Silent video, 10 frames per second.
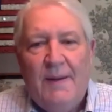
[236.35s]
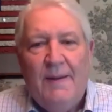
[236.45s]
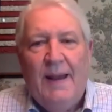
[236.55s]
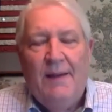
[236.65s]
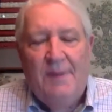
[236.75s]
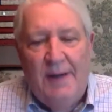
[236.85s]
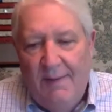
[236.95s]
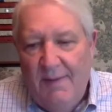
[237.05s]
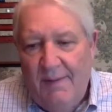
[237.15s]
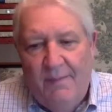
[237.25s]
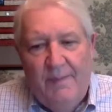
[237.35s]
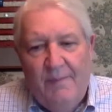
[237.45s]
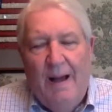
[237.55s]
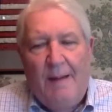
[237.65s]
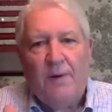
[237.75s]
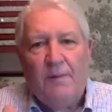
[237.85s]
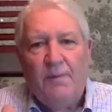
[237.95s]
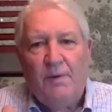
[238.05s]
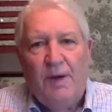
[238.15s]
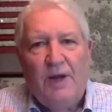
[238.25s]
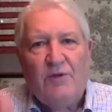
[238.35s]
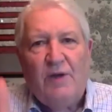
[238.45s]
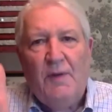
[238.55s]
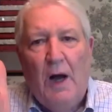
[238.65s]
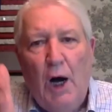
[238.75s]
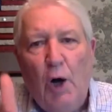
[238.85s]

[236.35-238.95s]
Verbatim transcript: And, and my biggest supporter,